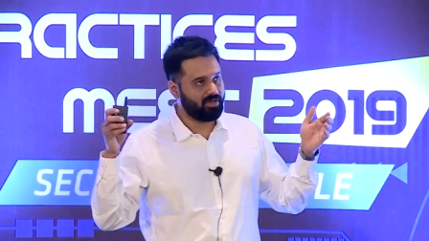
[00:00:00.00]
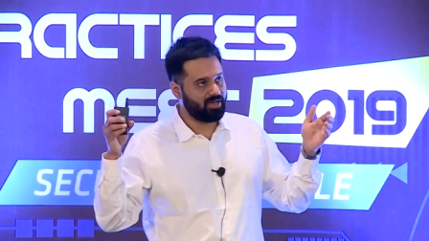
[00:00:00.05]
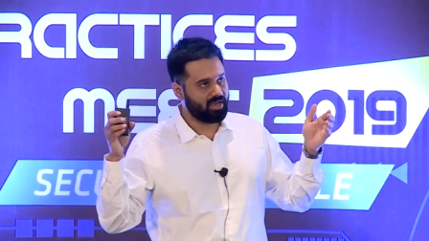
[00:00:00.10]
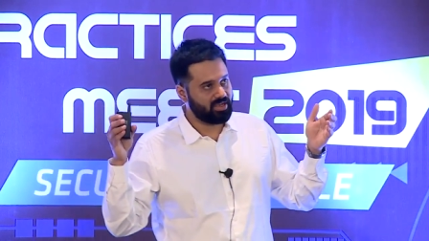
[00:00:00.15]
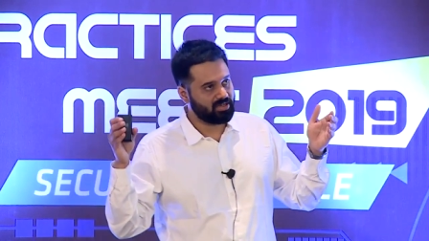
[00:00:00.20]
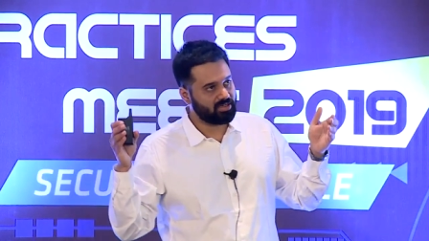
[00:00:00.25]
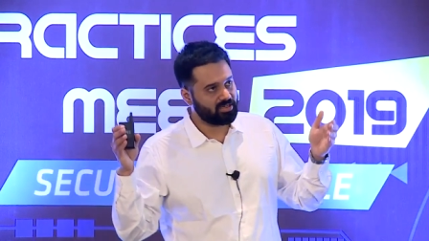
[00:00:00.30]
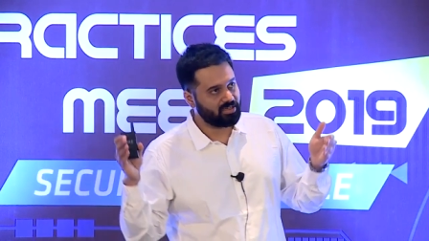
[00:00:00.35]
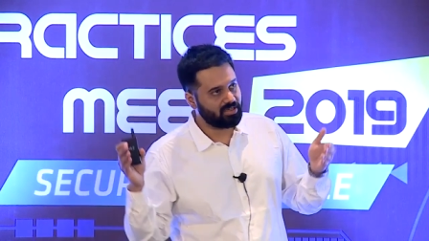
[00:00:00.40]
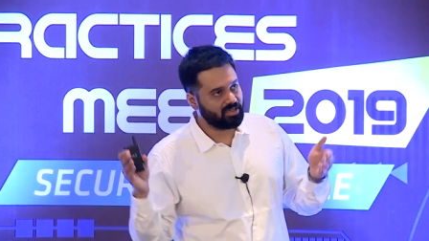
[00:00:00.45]

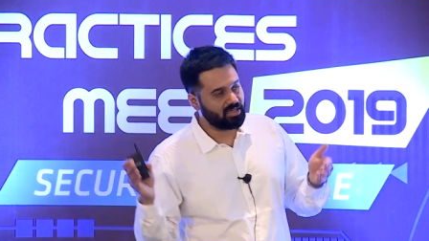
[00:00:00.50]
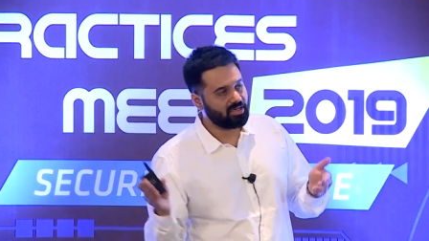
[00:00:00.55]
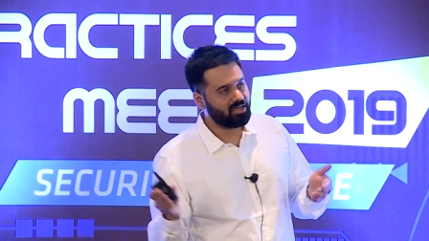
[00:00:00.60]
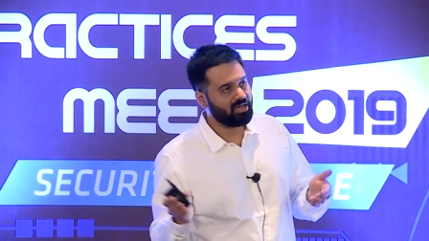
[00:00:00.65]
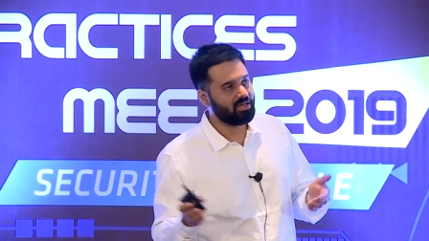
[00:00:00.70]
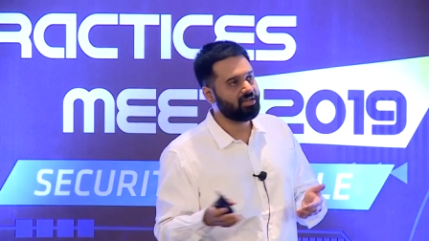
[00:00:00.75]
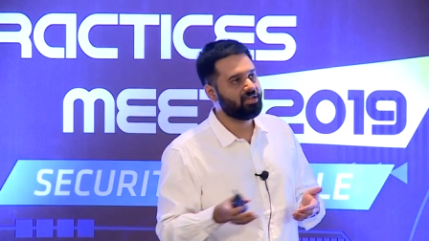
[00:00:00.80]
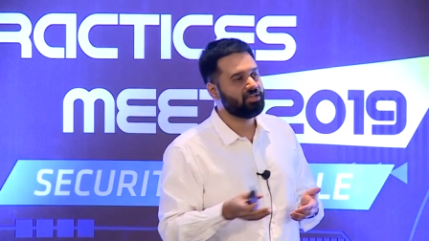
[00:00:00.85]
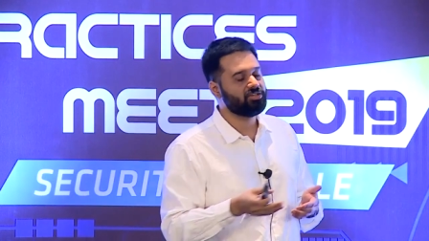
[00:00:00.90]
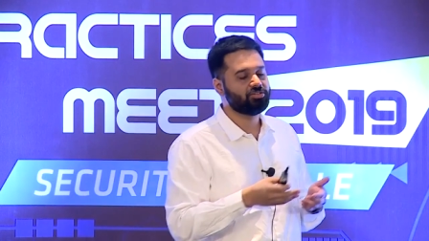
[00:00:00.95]
identity
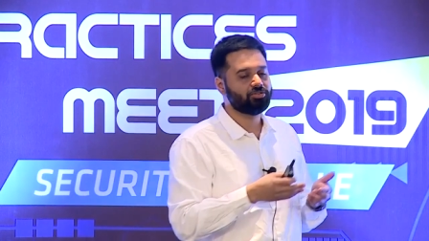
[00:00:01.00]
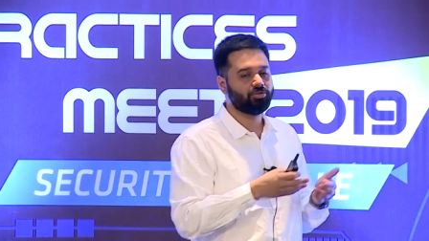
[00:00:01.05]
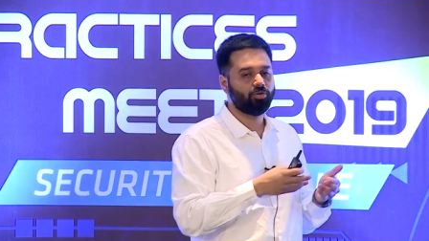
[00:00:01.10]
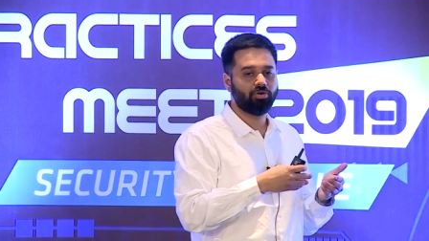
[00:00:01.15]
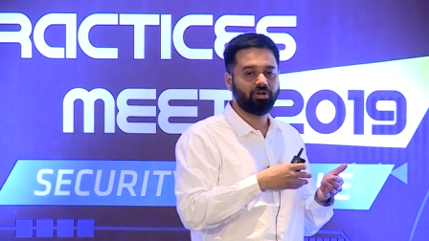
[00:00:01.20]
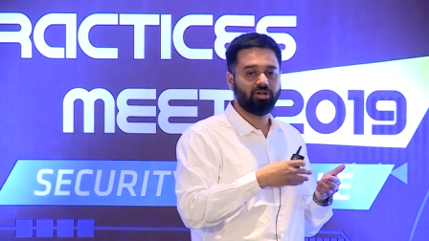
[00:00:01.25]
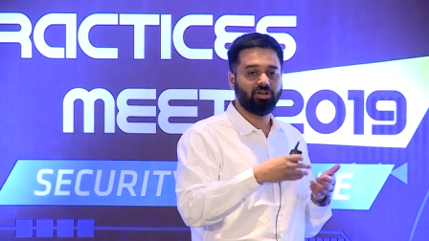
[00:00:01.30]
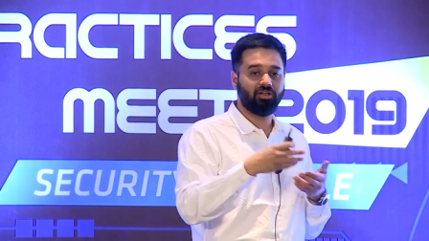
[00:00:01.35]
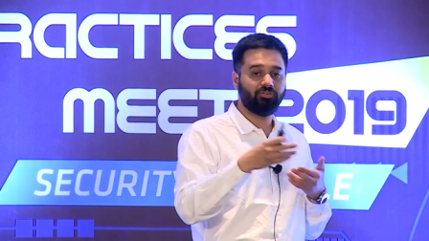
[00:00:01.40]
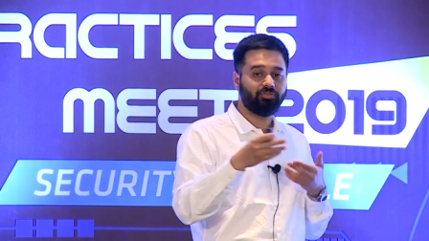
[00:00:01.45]
data
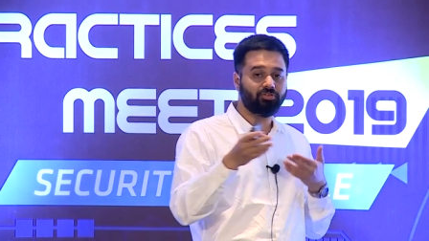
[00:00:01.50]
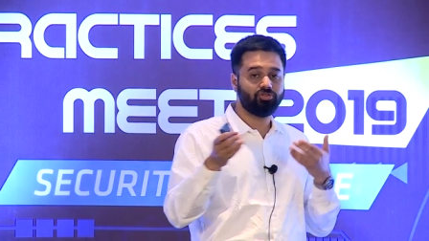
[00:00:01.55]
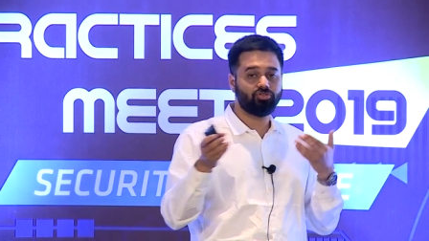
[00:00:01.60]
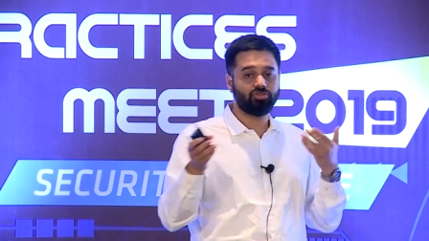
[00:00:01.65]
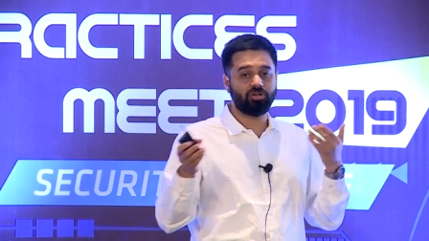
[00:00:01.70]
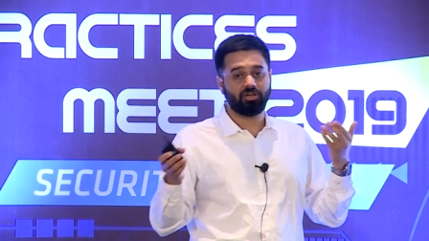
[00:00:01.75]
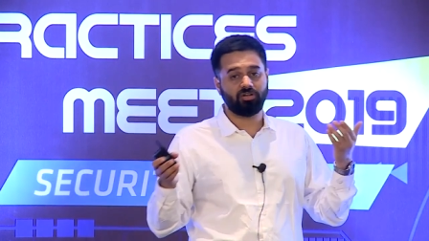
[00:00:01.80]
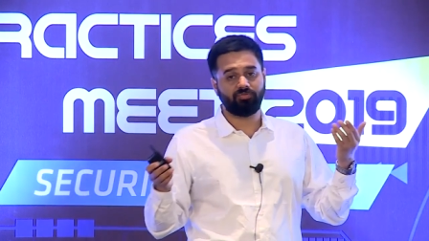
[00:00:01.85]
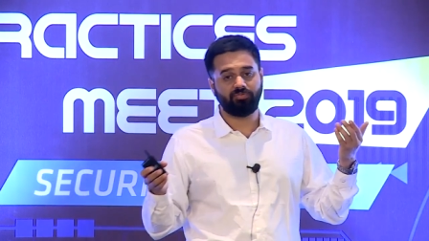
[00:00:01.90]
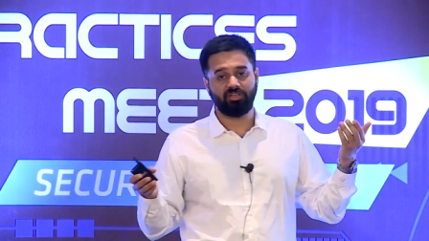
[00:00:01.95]
stored in different
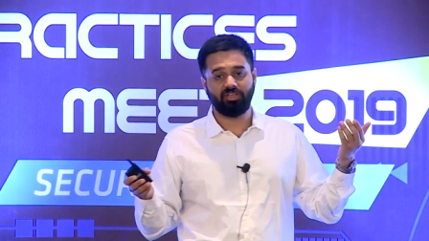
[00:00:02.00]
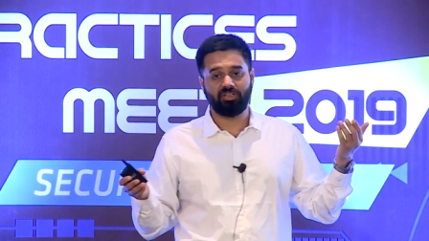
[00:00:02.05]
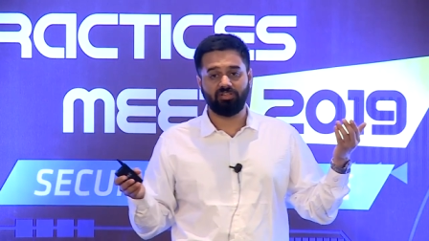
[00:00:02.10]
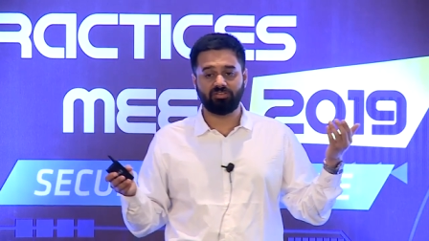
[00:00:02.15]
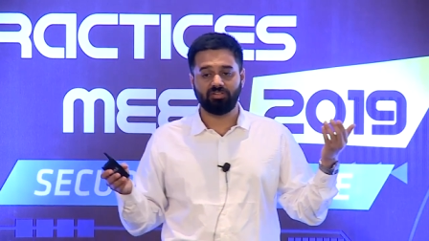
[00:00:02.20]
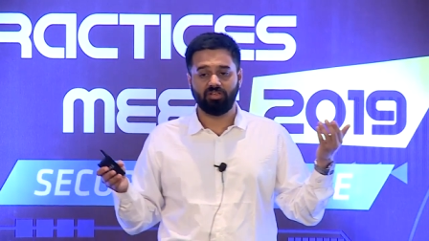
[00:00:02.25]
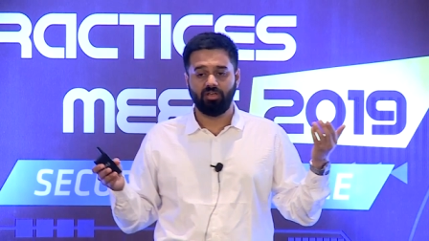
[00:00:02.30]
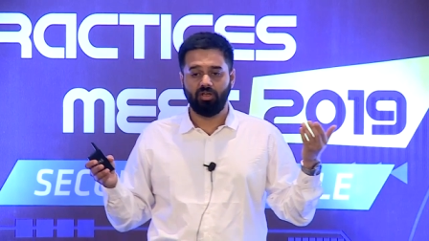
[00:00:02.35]
geographies